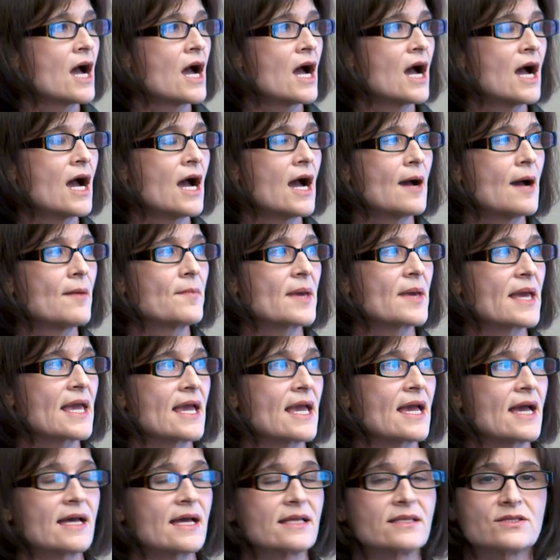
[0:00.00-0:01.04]

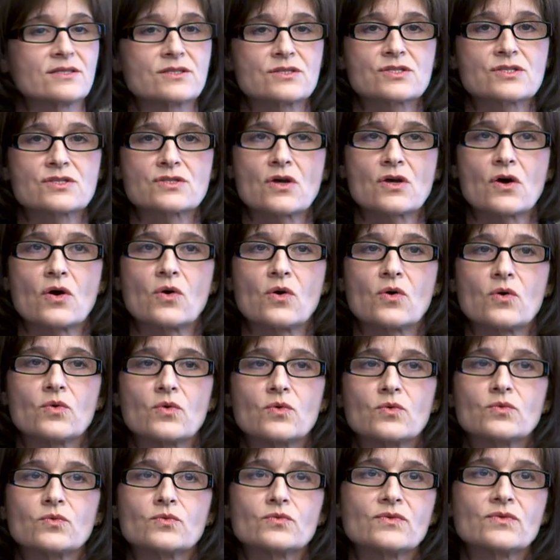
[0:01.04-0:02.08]
And
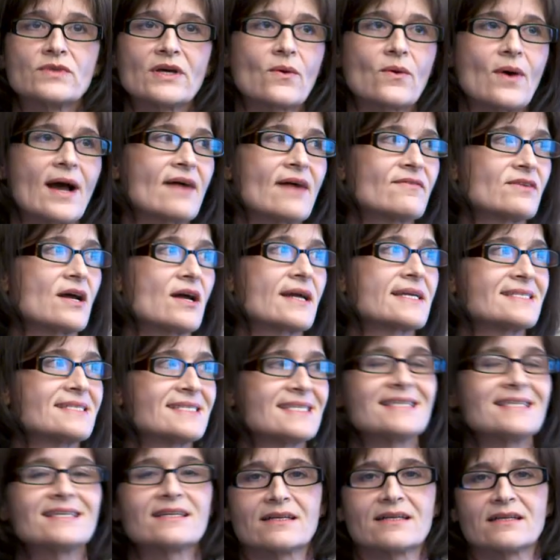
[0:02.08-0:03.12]
so they'll have an
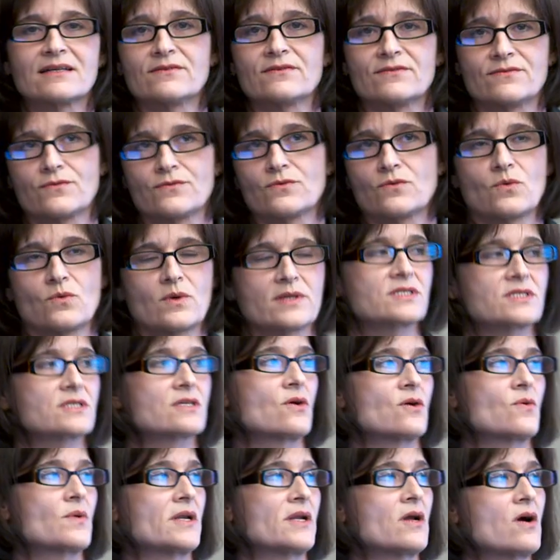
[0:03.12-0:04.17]
idea of what's
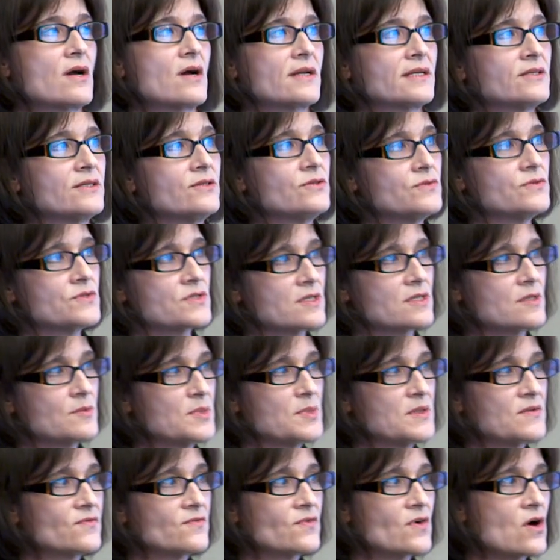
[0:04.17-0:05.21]
going on and who's going to
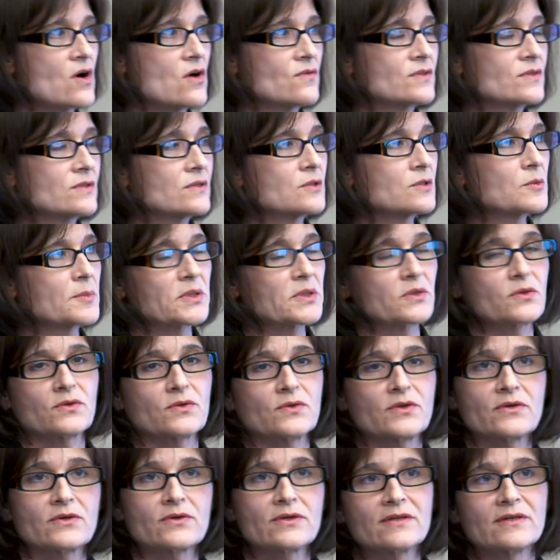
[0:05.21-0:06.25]
be involved a little bit
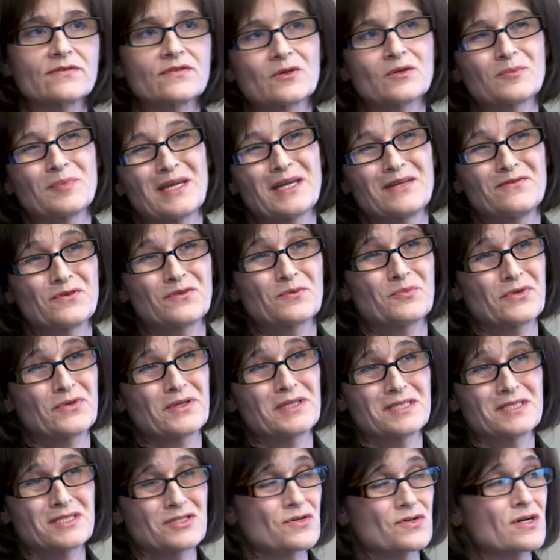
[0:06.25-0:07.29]
earlier, and if they're paid for
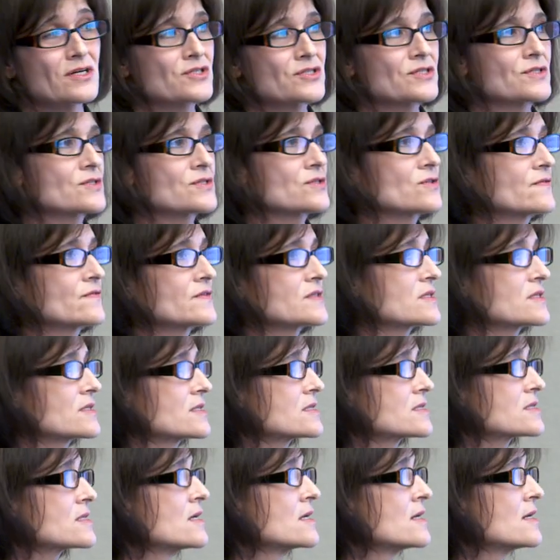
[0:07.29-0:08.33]
pre-construction
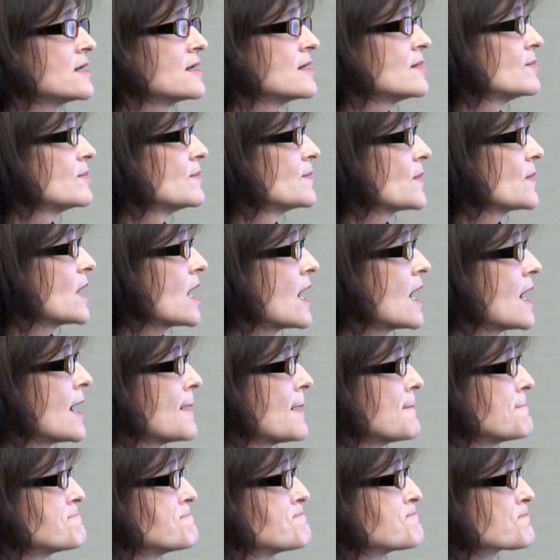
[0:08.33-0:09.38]
services.
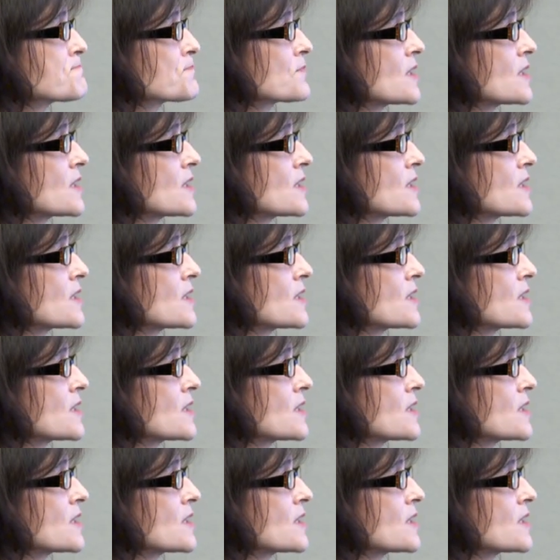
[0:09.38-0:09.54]
Under